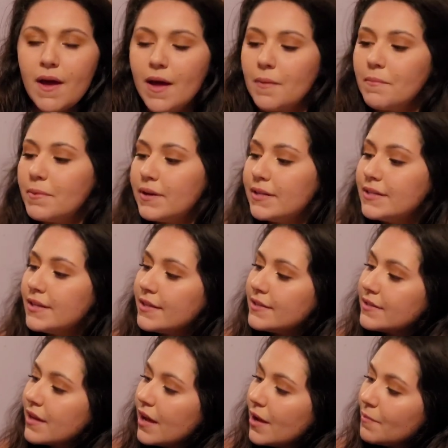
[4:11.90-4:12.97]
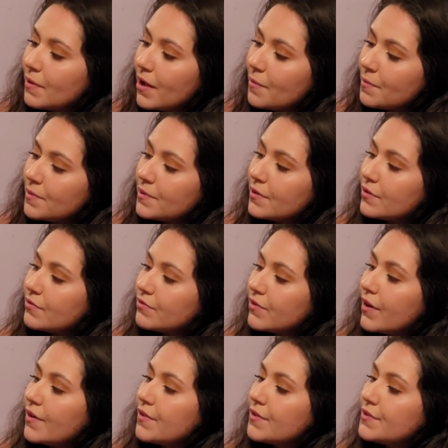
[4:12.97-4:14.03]
but it does come up a little
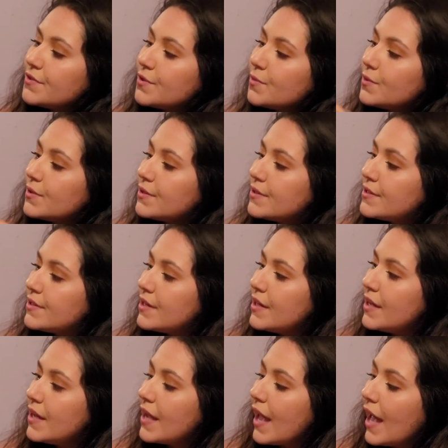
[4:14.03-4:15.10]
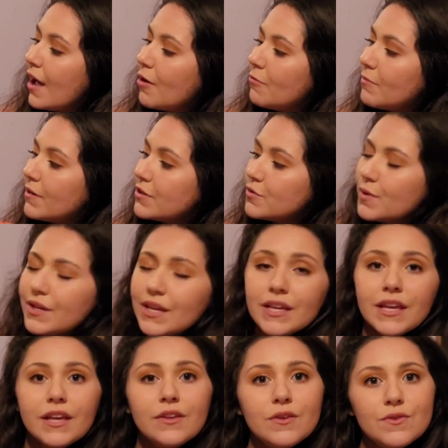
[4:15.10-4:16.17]
farther, so we'll see how much we can
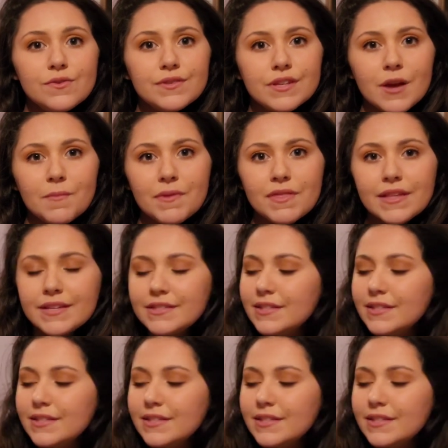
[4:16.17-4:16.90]
get used up in this.